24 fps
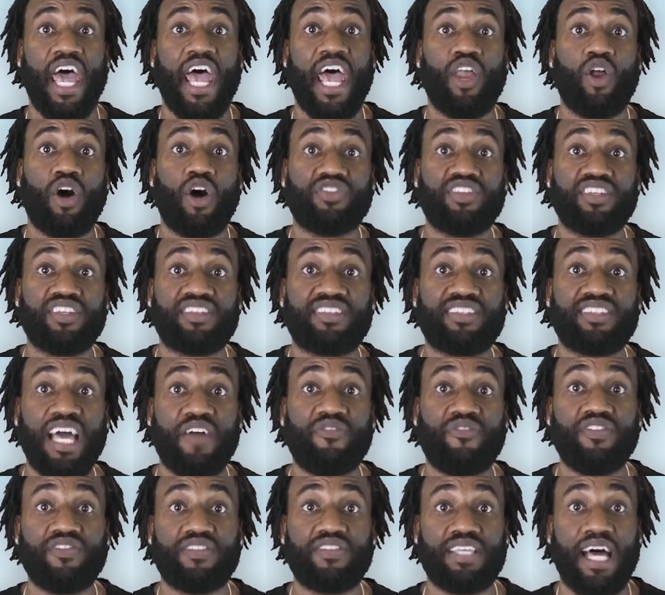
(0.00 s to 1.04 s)
And on the
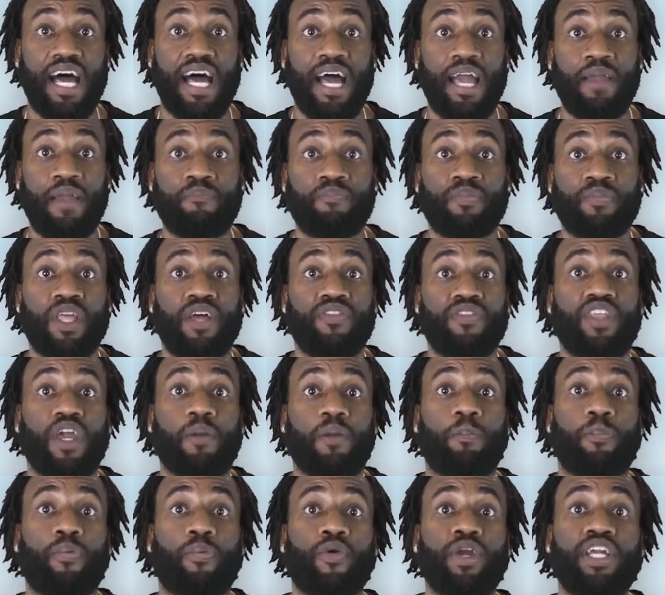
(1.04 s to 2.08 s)
7th time,
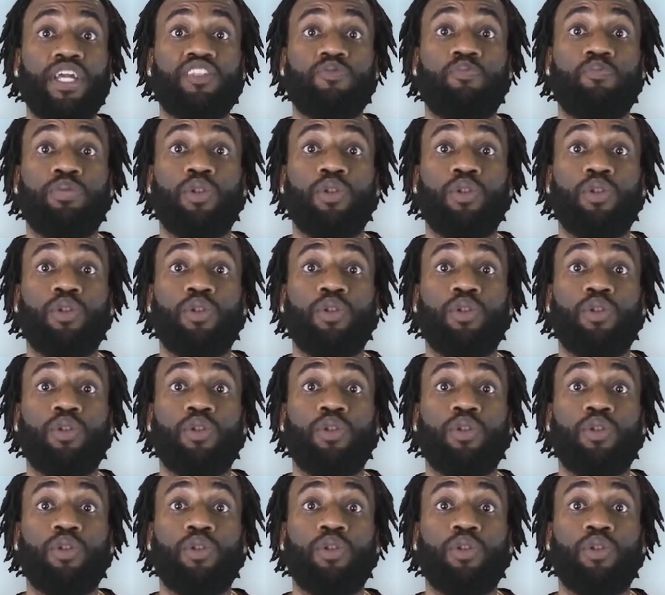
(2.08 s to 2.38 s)
their priests